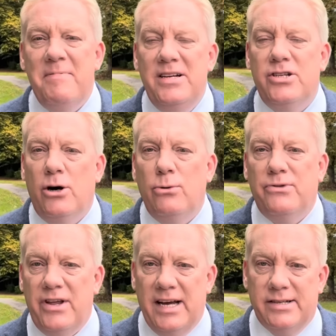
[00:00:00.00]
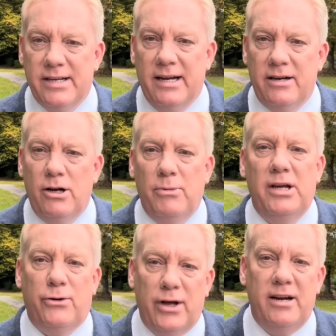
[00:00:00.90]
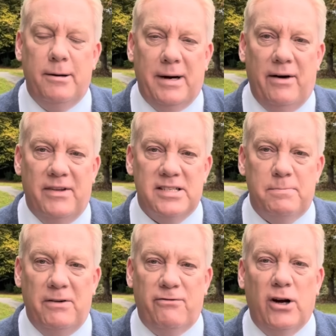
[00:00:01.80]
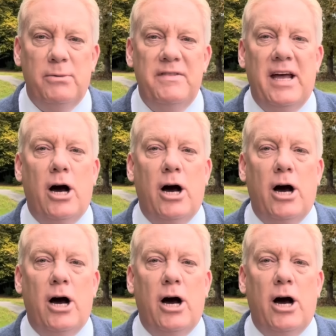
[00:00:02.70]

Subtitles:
been told this, and I don't know what you think about this, but following the